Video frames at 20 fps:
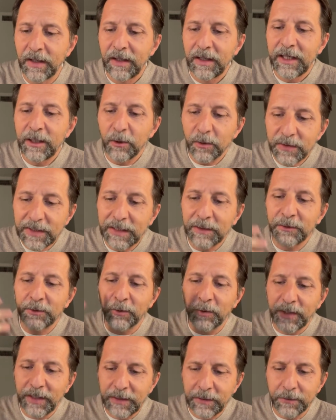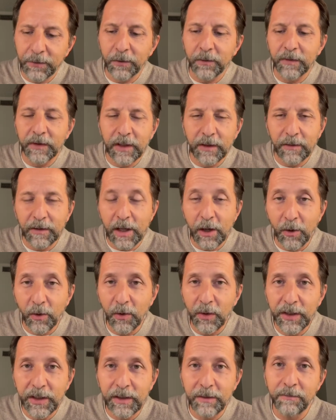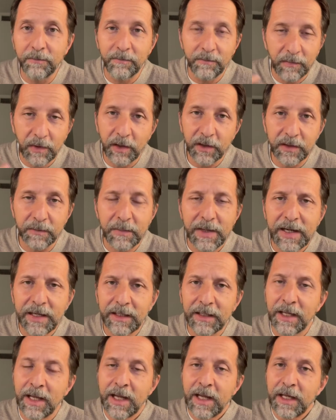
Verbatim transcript: E lo santo riso, the, the holy smile.